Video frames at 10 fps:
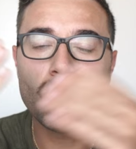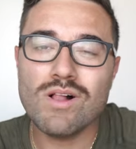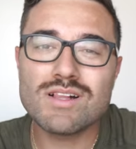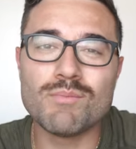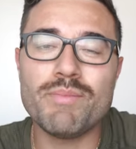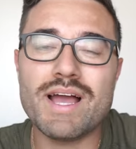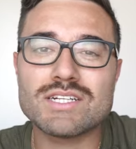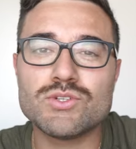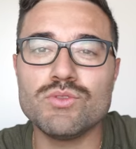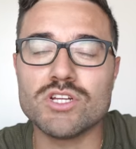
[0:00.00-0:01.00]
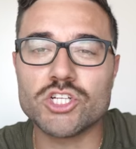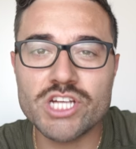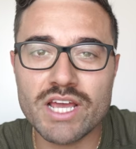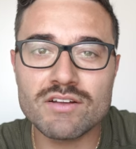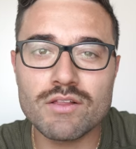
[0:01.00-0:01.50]
Welcome back to the
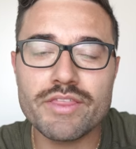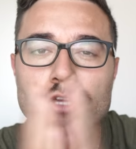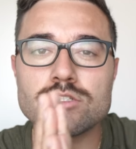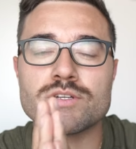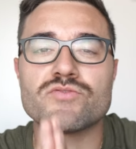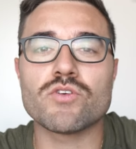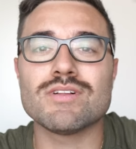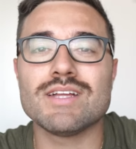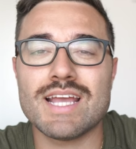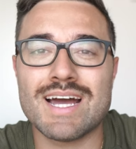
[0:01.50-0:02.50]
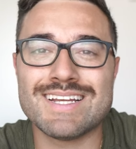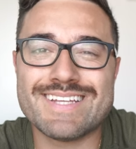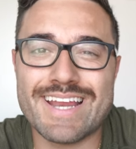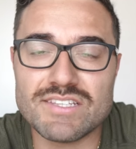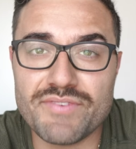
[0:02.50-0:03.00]
channel. Thank you so much for clicking on
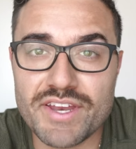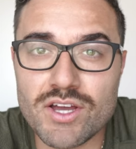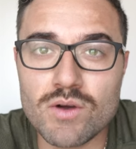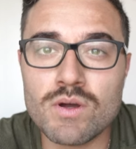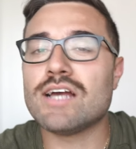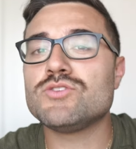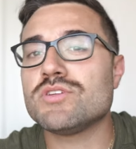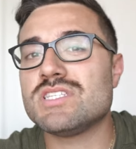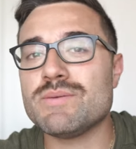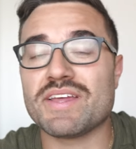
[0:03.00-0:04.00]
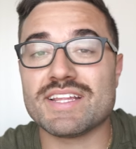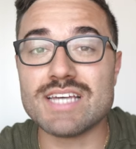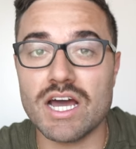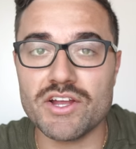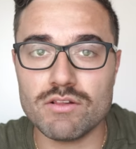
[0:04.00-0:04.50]
today's video. As you can see by the
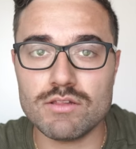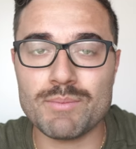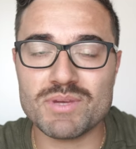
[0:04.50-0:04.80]
title, I'm